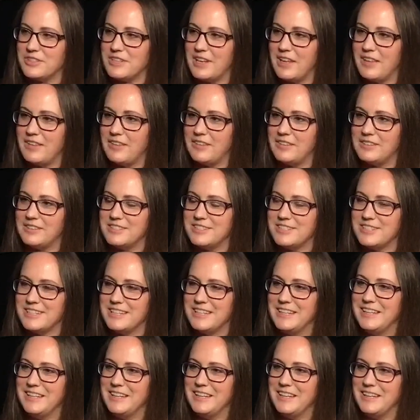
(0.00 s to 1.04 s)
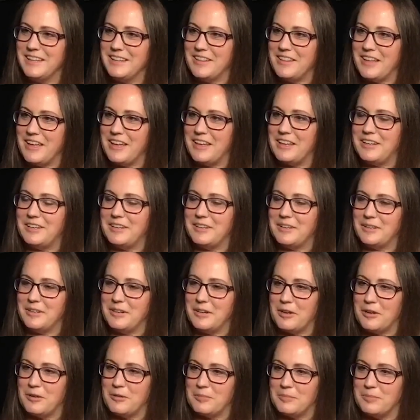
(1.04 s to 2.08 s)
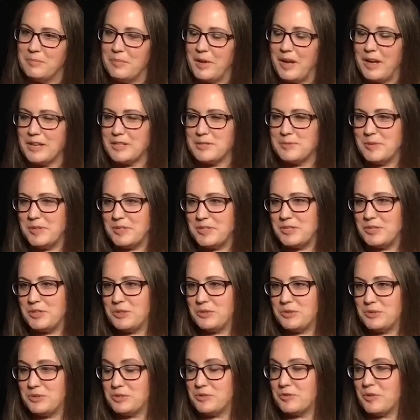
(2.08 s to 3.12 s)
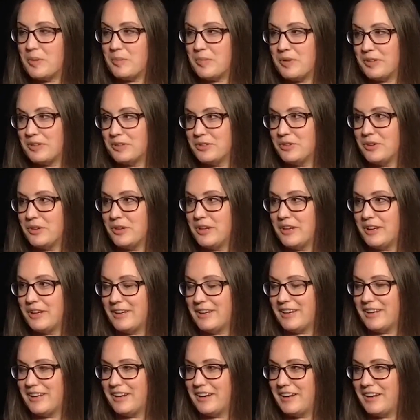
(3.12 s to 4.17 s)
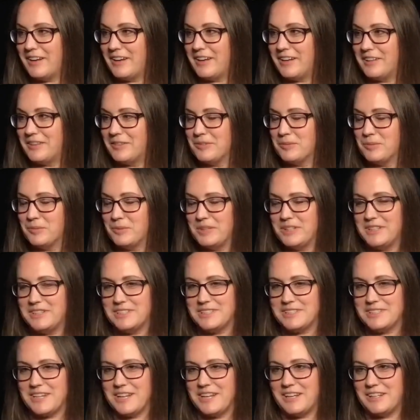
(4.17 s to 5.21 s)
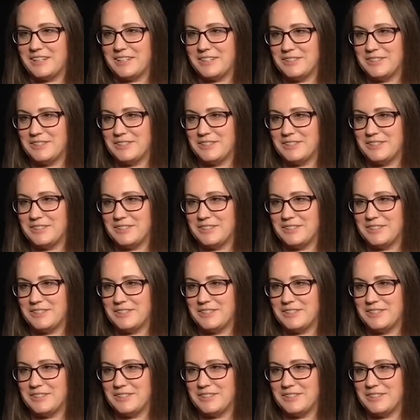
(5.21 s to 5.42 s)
And then my husband, who's from Illinois, and we decided